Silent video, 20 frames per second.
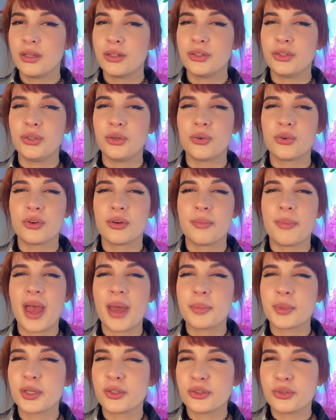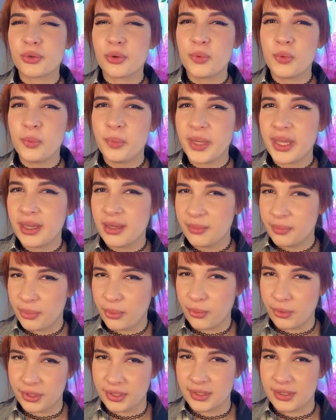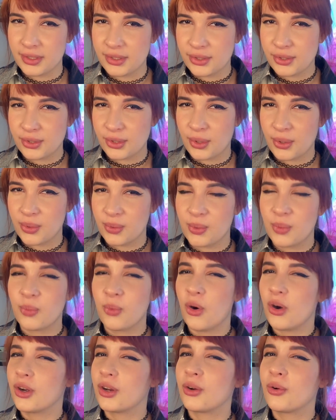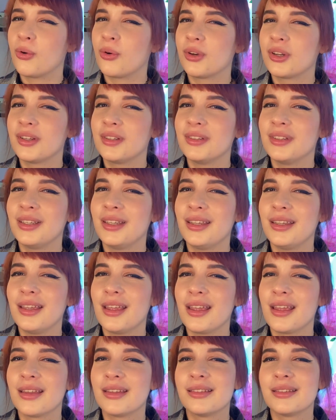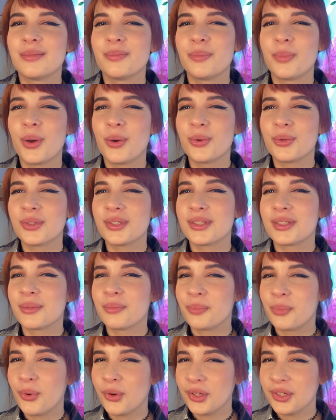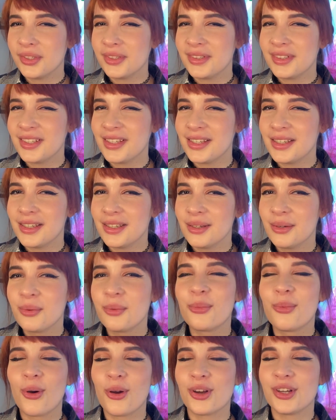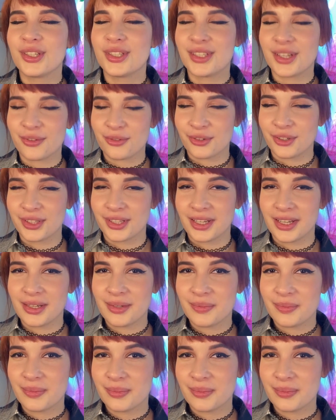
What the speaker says: Your map control will be important, so ward accordingly and most importantly, ward differently.